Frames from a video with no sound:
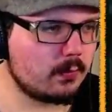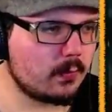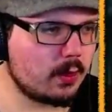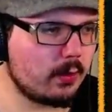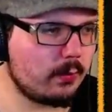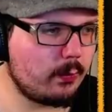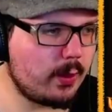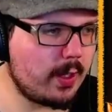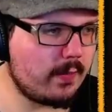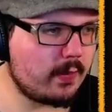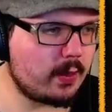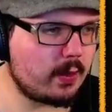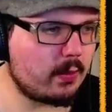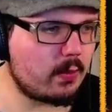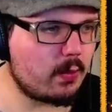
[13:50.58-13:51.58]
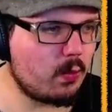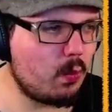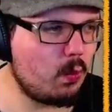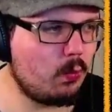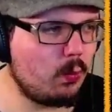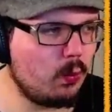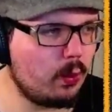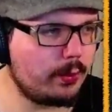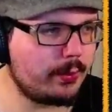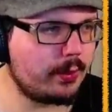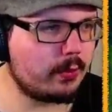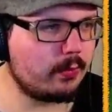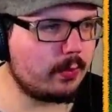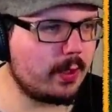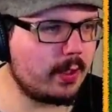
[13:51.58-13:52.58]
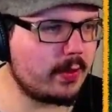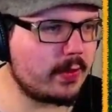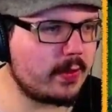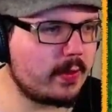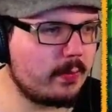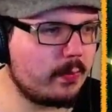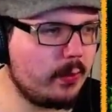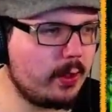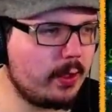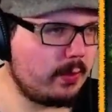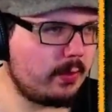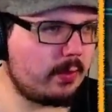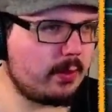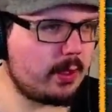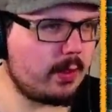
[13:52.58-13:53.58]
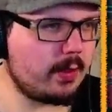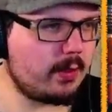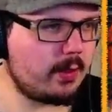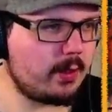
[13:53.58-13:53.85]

And we have a warden around somewhere. Okay, there he